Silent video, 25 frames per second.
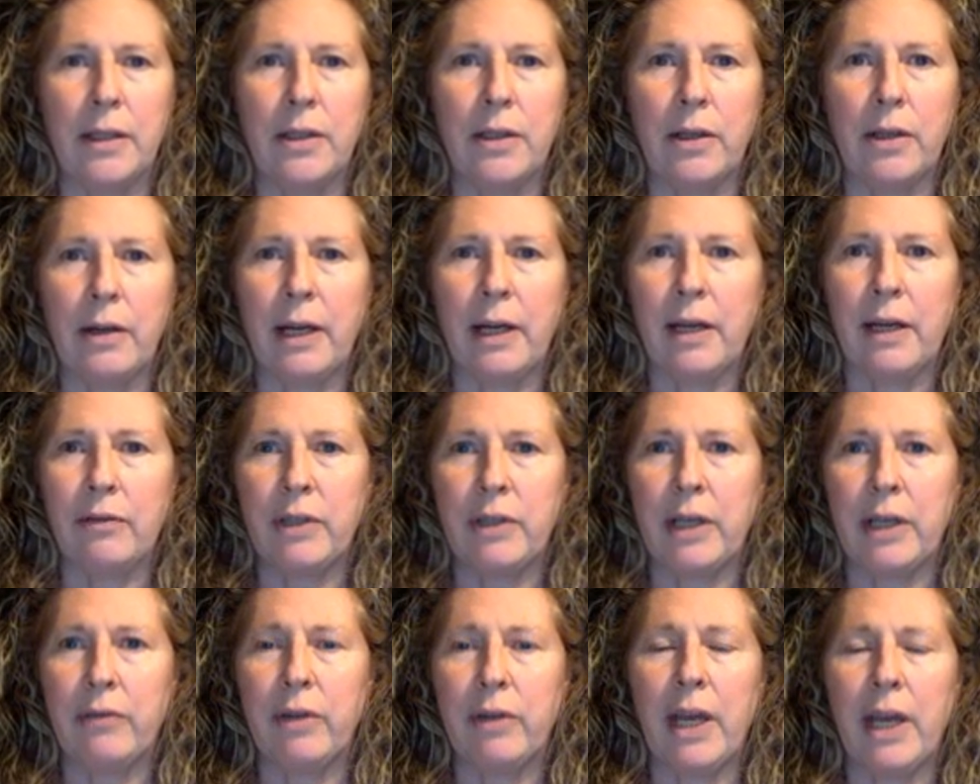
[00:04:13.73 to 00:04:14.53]
You don't have
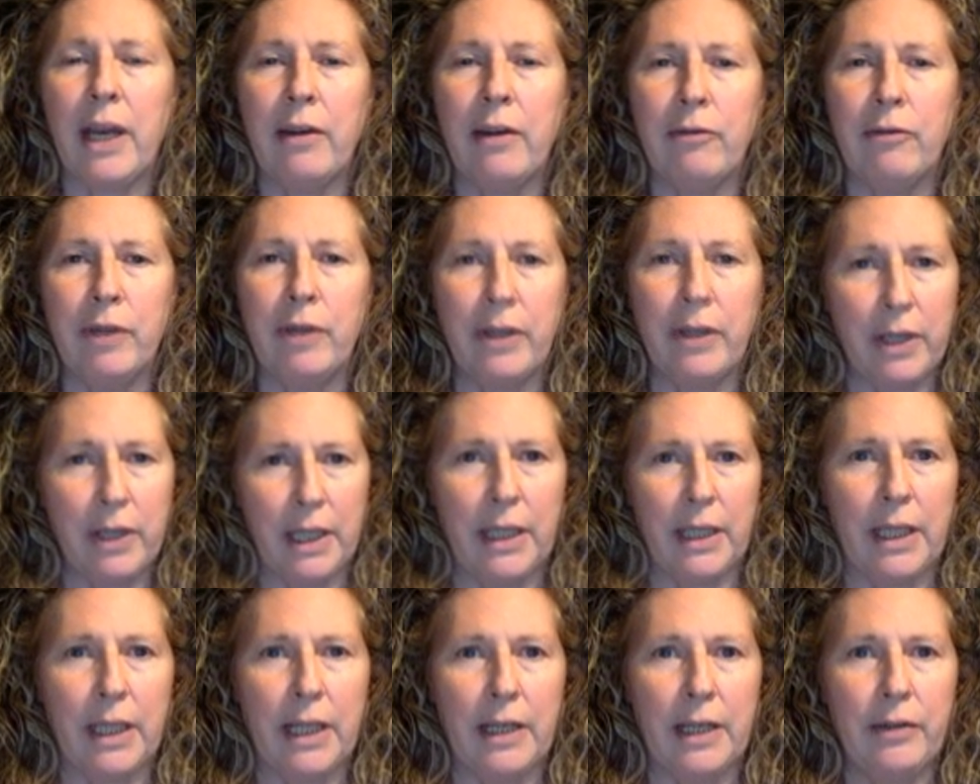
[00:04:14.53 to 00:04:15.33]
to have
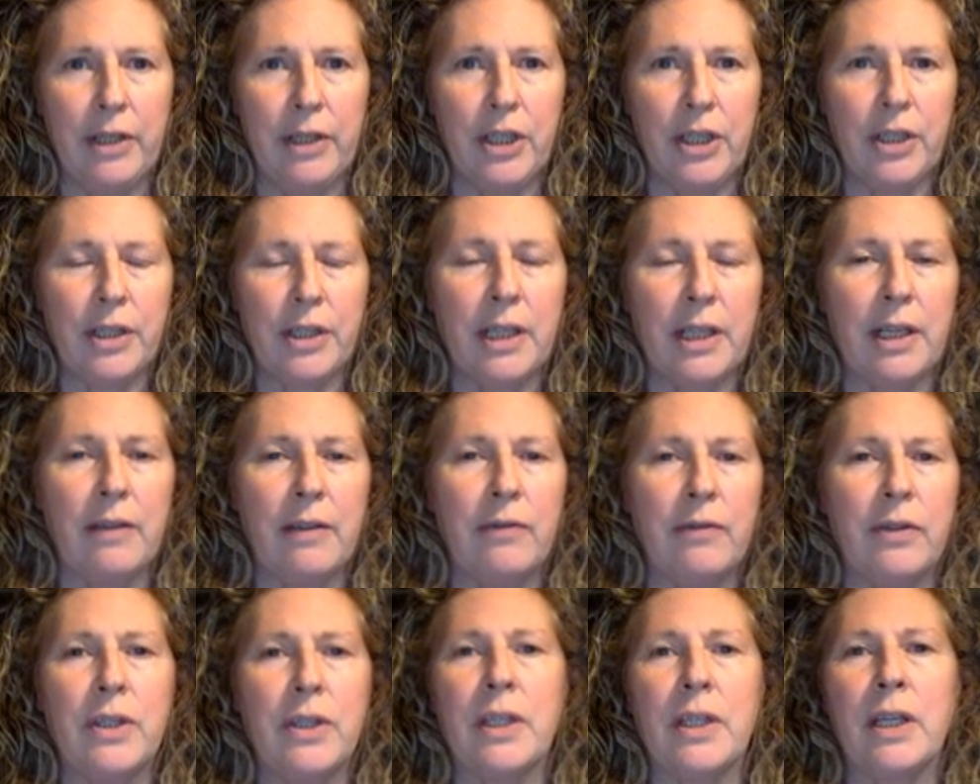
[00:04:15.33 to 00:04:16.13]
everything there. It just
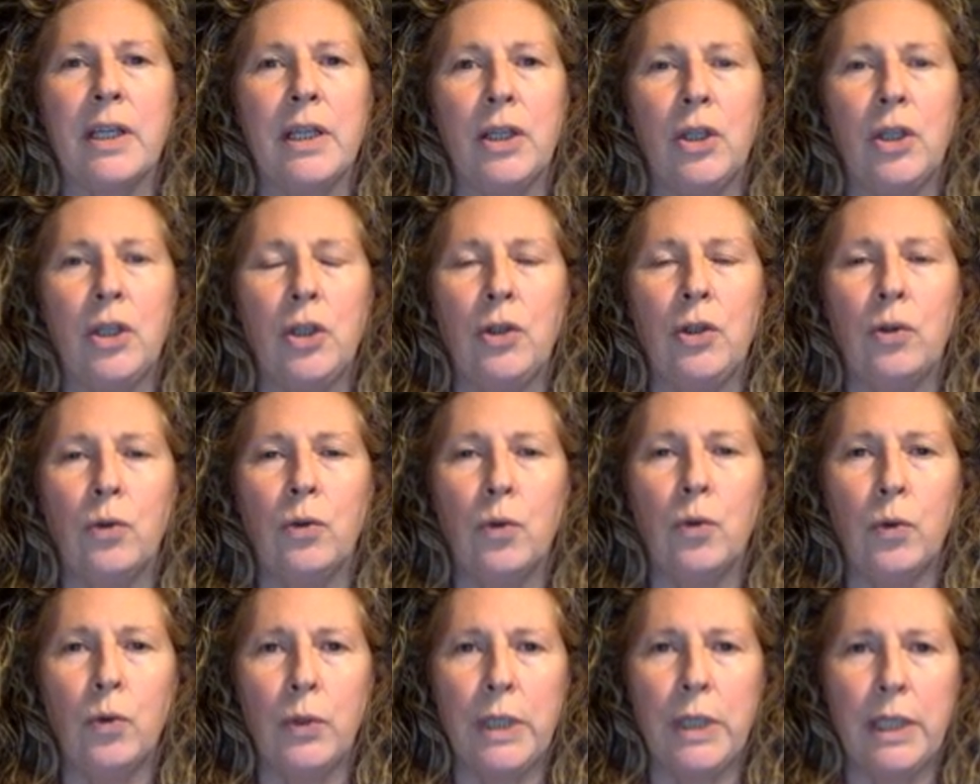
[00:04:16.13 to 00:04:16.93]
gives
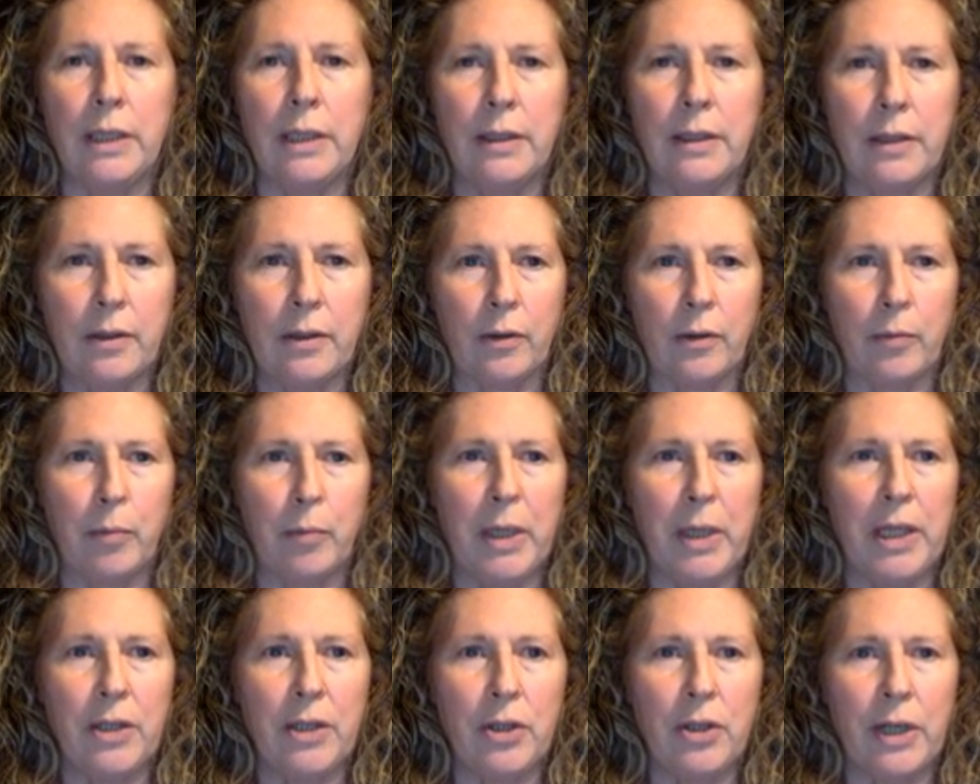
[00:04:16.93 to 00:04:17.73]
your audience on
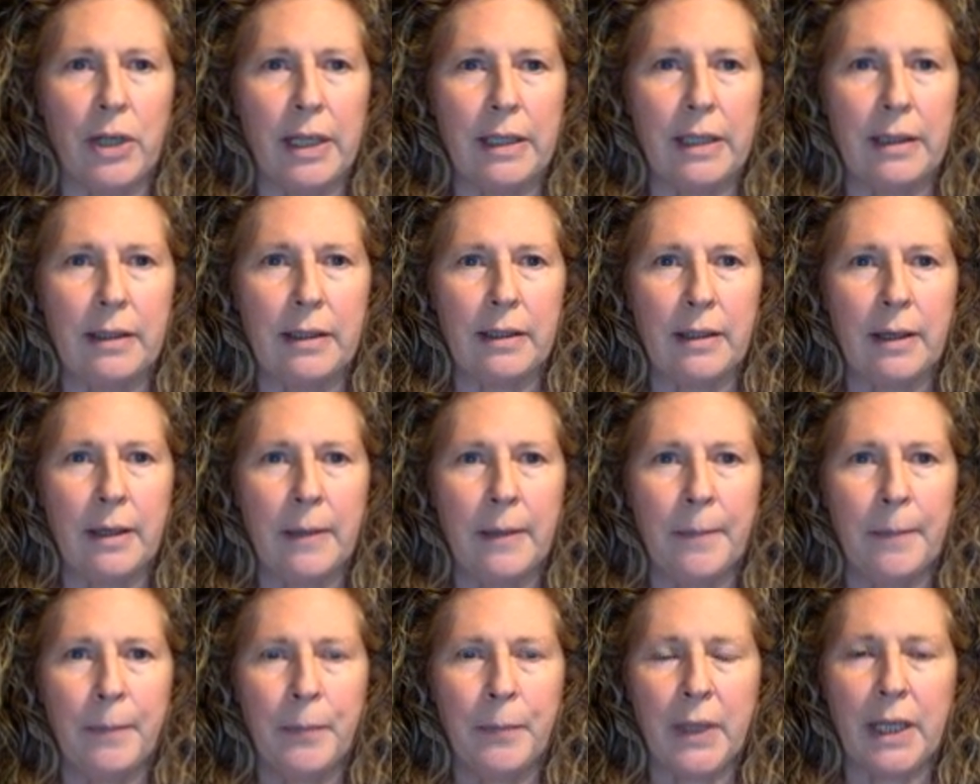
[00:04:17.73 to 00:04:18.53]
Pinterest
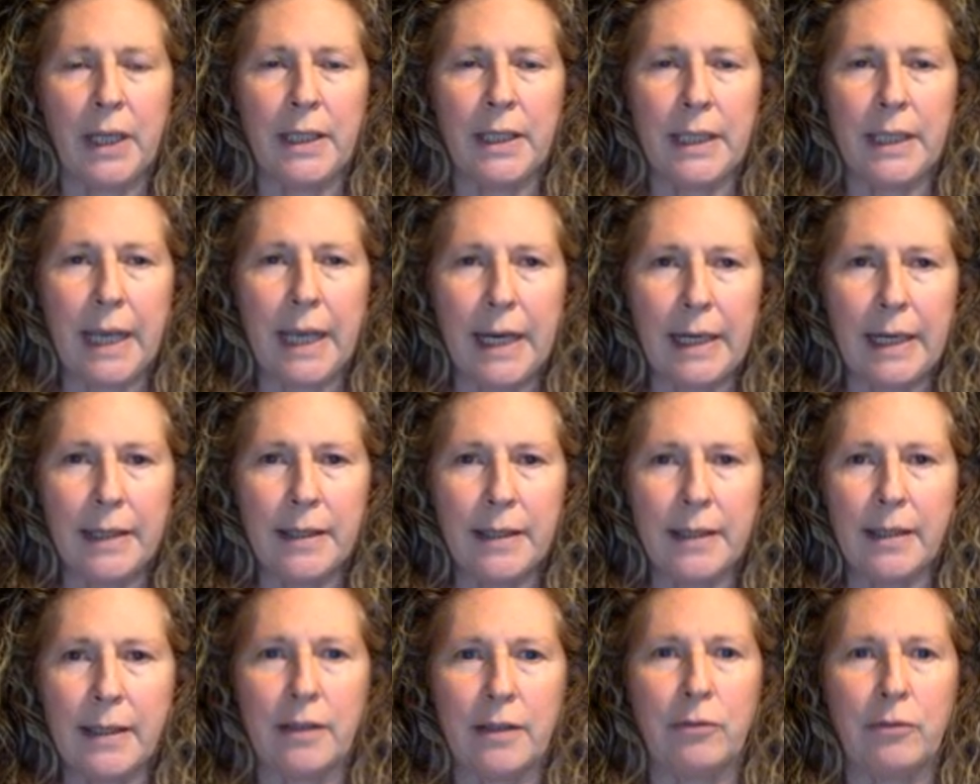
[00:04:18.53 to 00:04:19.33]
a
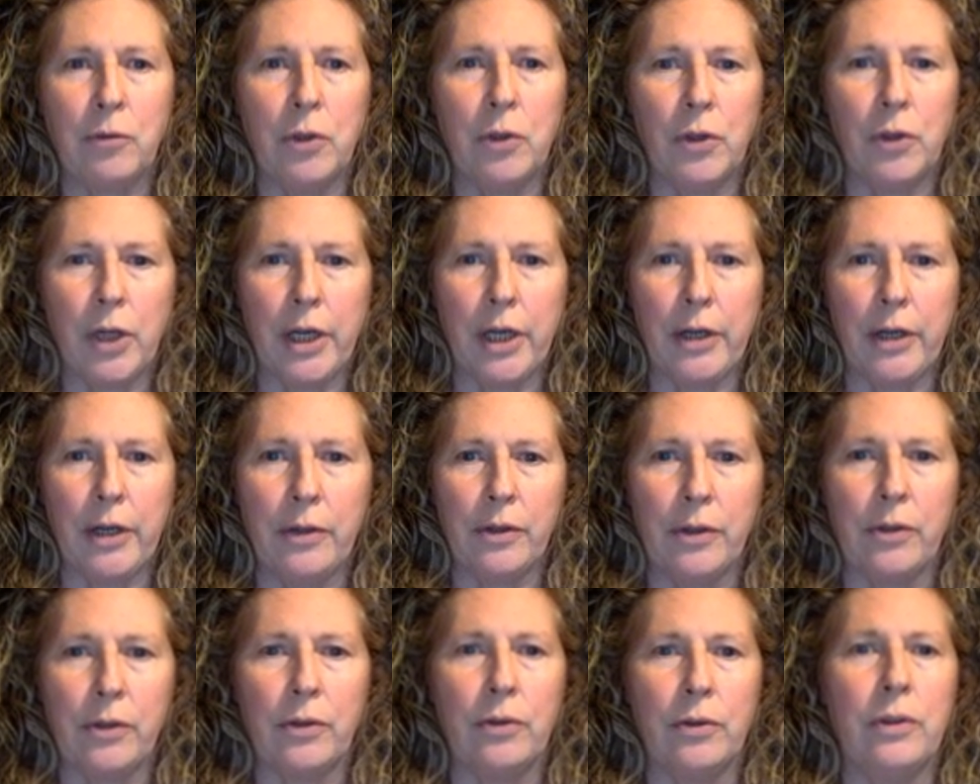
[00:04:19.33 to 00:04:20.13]
taste of what
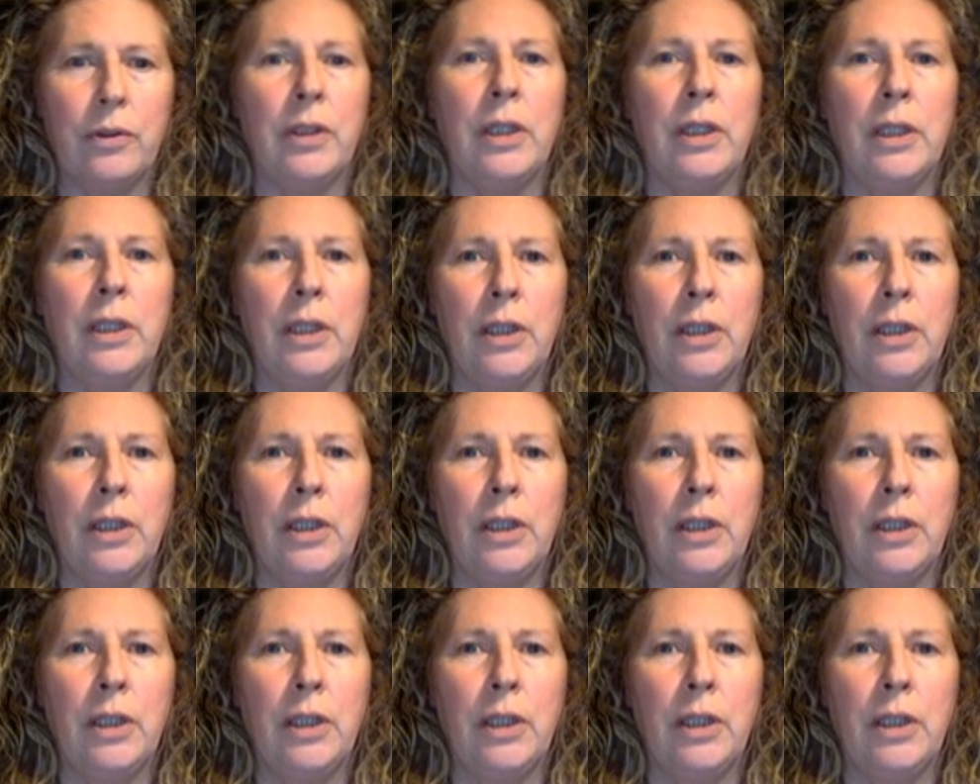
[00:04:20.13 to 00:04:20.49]
goes on